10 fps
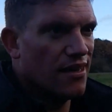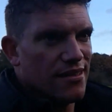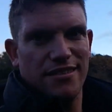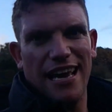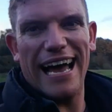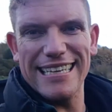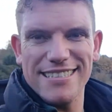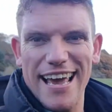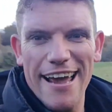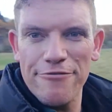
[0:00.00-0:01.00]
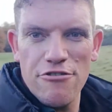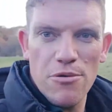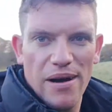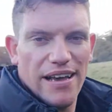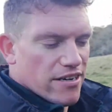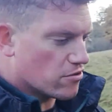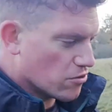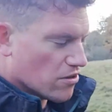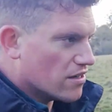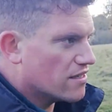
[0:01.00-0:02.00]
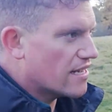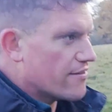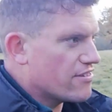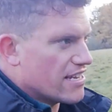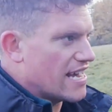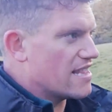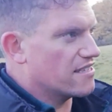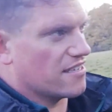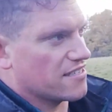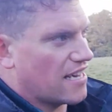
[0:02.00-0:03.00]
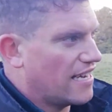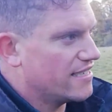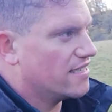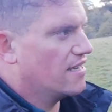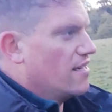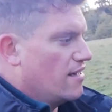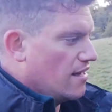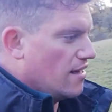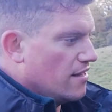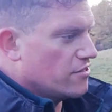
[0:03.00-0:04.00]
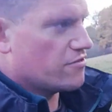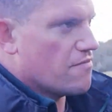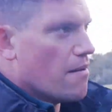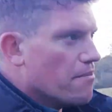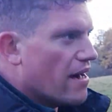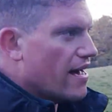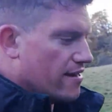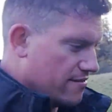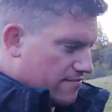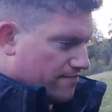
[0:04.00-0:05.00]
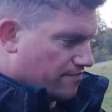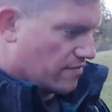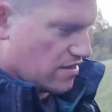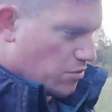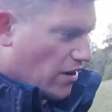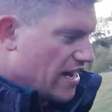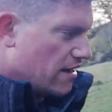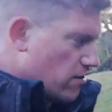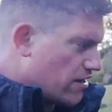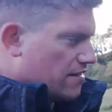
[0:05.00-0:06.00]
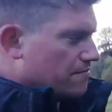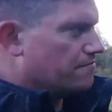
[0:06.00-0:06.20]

Signs everywhere you go. Every gate there's a sign. Just remember, there's one here, look.